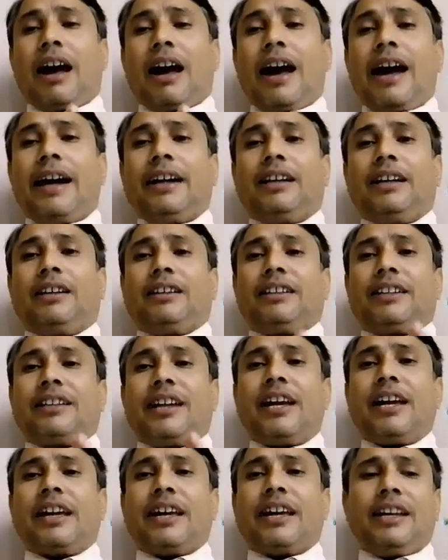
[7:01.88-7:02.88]
and
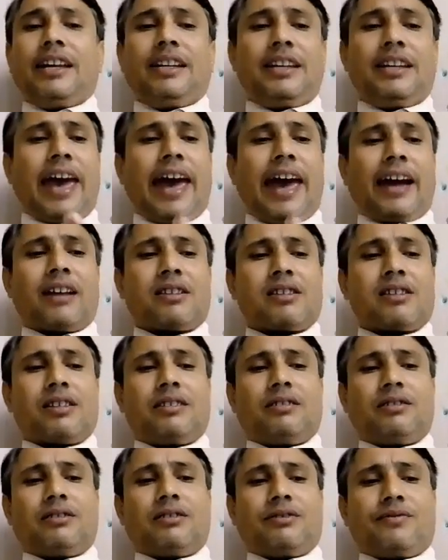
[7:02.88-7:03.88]
take any
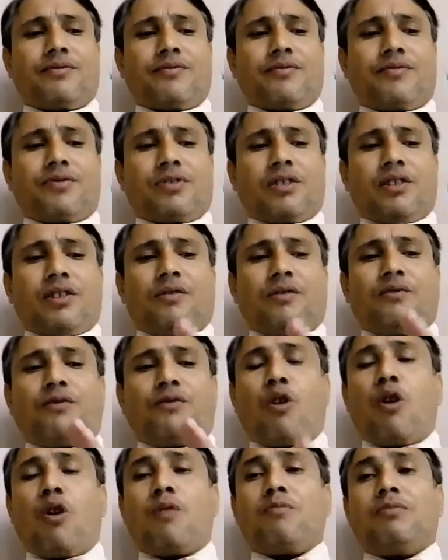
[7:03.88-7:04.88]
action
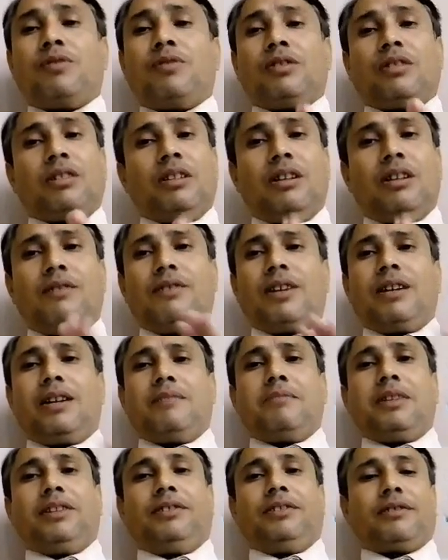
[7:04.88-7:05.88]
from
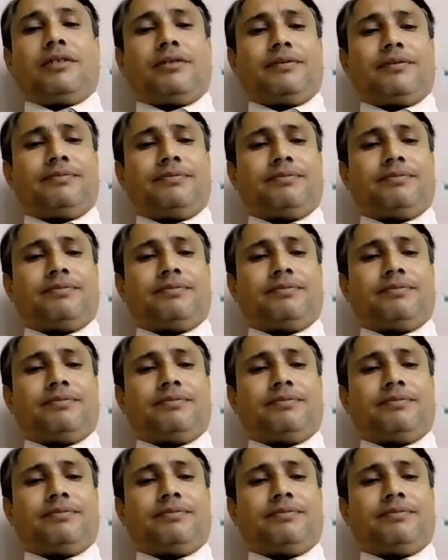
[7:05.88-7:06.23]
government.